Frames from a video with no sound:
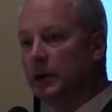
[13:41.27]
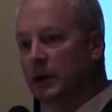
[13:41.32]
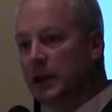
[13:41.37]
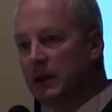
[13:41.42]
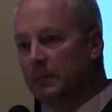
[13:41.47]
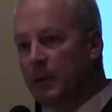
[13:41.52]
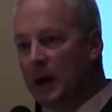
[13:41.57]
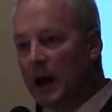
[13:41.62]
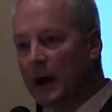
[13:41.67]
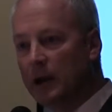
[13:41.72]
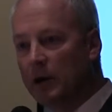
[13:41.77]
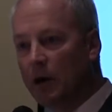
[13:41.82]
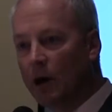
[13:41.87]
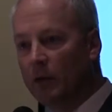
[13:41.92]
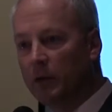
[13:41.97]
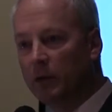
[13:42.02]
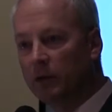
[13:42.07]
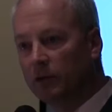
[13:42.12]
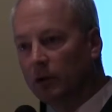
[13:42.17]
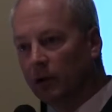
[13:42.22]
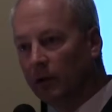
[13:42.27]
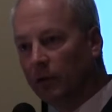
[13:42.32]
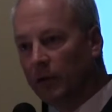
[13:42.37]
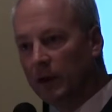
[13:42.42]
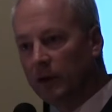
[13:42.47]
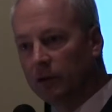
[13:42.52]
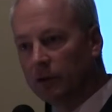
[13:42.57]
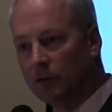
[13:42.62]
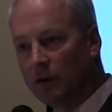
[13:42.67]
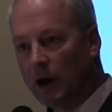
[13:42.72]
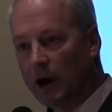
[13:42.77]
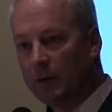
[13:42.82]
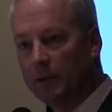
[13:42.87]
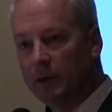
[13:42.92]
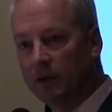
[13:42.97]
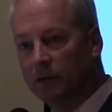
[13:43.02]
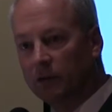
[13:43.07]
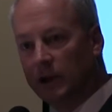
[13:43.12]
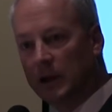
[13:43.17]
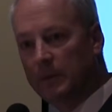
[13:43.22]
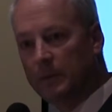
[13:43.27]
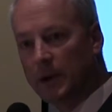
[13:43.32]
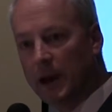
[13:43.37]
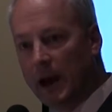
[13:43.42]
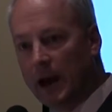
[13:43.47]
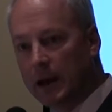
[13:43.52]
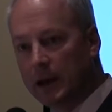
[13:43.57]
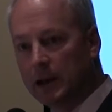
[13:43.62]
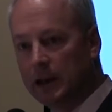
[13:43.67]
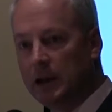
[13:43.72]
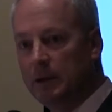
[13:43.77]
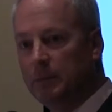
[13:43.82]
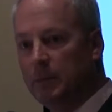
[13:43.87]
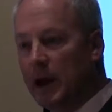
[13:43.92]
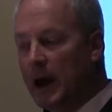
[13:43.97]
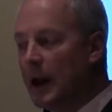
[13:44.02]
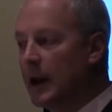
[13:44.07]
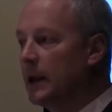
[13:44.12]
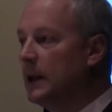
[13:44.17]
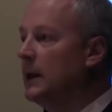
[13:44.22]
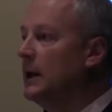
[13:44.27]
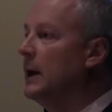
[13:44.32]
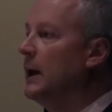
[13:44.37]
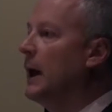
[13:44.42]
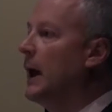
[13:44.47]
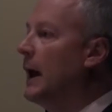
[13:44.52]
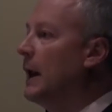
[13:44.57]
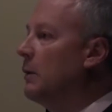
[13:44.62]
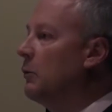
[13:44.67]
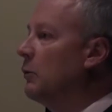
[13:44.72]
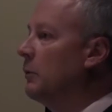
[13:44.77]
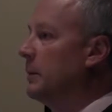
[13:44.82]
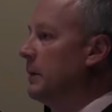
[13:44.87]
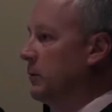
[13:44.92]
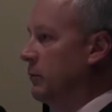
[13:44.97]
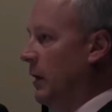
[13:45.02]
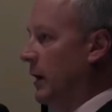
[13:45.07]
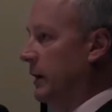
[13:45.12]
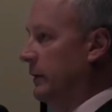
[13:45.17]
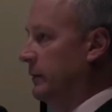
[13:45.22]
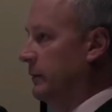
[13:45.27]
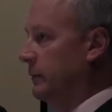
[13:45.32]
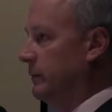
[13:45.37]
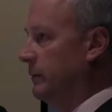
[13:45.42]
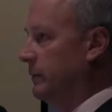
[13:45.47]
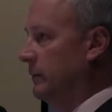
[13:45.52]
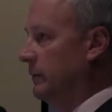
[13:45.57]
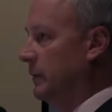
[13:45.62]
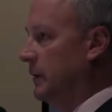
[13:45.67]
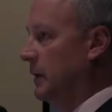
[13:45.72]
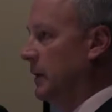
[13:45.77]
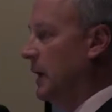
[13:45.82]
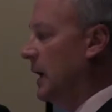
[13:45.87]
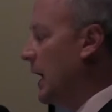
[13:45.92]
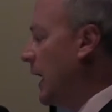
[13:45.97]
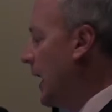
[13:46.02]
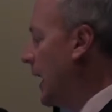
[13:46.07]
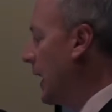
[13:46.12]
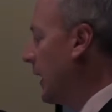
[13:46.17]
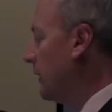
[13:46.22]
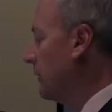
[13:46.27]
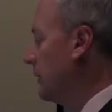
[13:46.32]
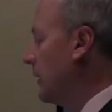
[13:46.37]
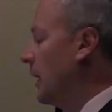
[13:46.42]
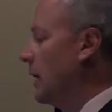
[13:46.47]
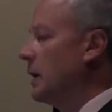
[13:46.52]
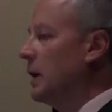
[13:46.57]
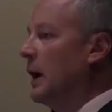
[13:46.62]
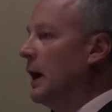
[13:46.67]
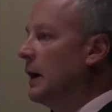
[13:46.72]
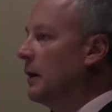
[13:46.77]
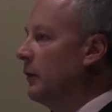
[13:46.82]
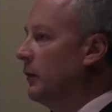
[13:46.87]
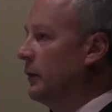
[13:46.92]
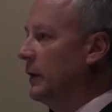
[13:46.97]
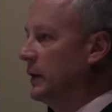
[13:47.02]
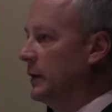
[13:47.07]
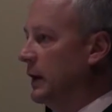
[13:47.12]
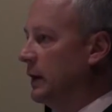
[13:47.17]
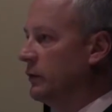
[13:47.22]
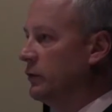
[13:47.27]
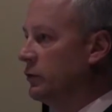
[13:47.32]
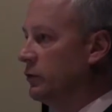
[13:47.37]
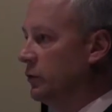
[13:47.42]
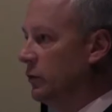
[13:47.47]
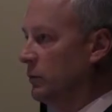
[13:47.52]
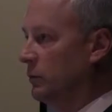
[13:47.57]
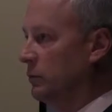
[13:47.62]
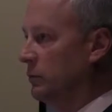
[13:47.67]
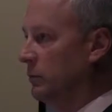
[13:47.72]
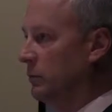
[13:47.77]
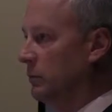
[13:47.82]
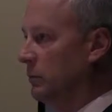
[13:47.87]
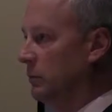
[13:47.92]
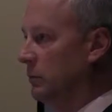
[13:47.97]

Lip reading: Keep adding all these little things around this, keep adding, and it will be great. And I'll tell you, I don't think that's true.